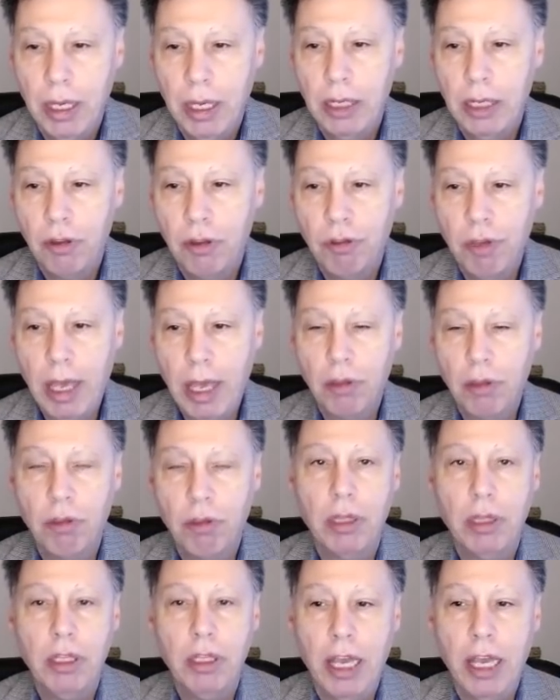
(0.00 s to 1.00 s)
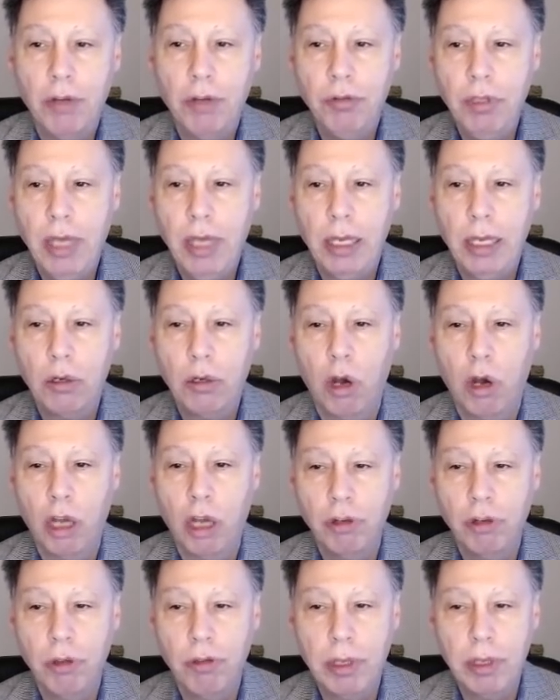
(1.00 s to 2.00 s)
It says that the FDA
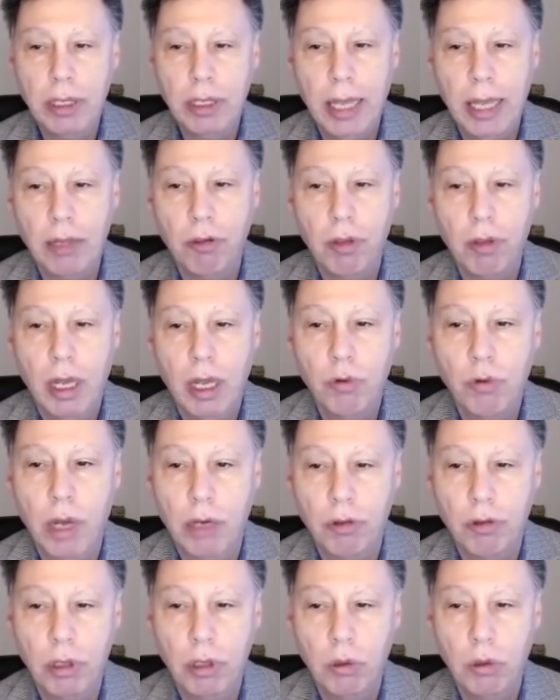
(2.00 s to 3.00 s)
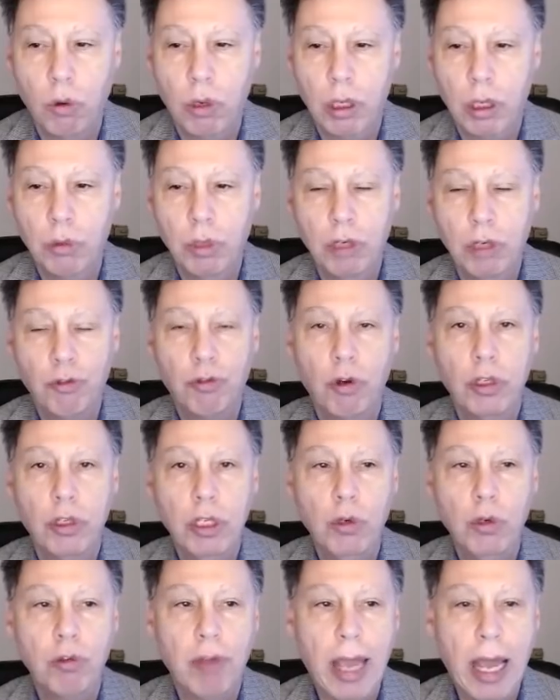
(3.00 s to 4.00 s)
cautions against hydroxychloroquine for
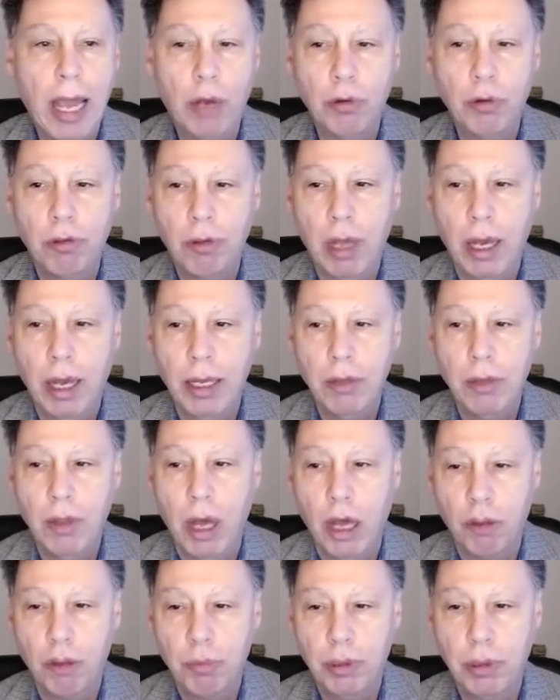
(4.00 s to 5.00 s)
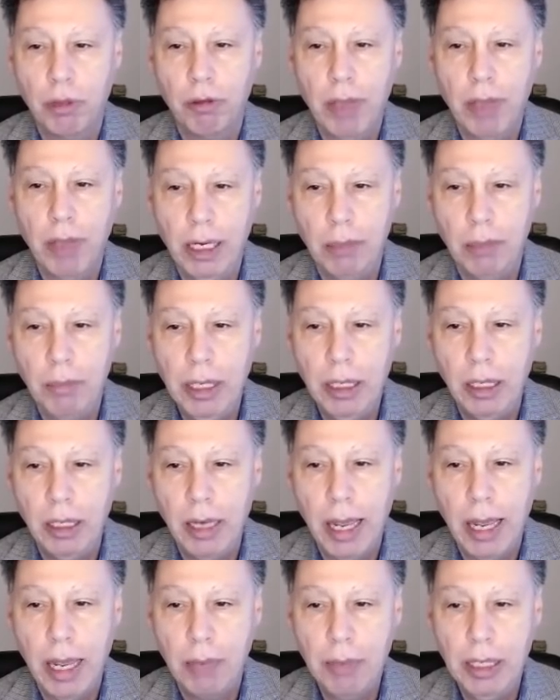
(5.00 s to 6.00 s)
use outside the hospital setting,
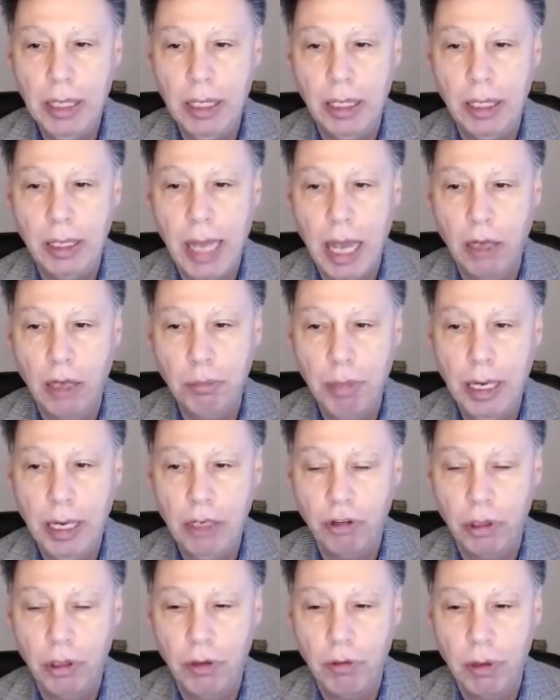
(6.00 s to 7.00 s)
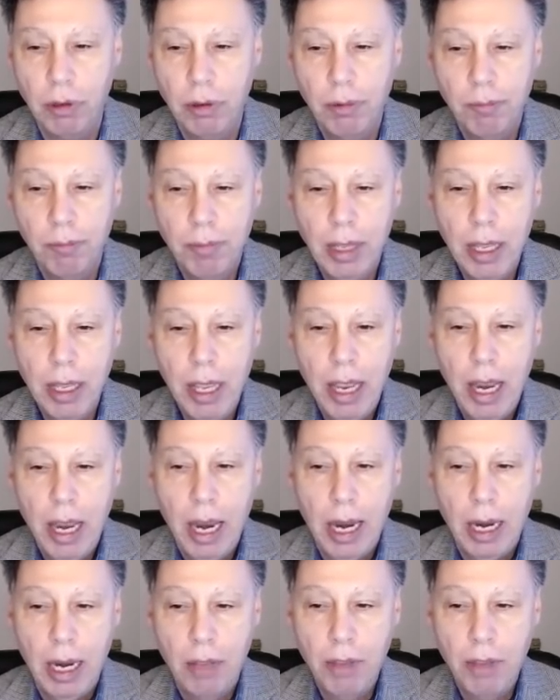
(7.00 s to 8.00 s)
meaning in outpatients. And